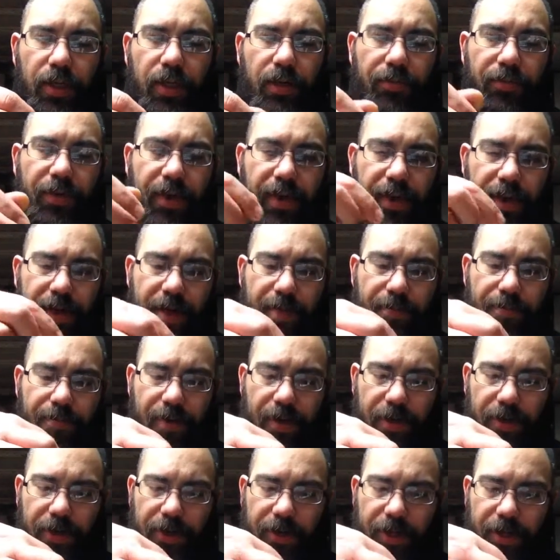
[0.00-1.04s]
If I get a
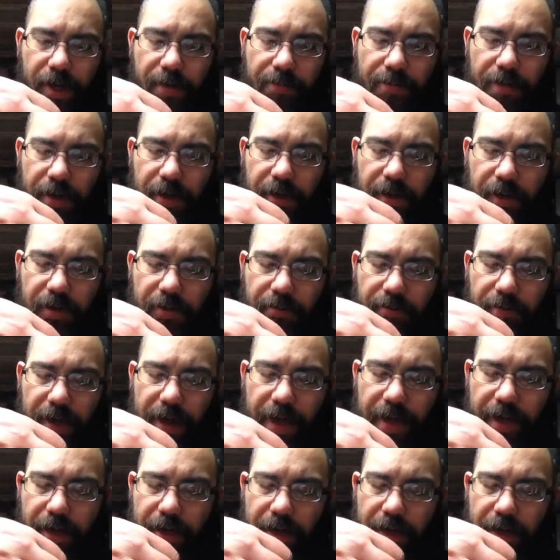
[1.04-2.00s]
bunching up, I'll just come back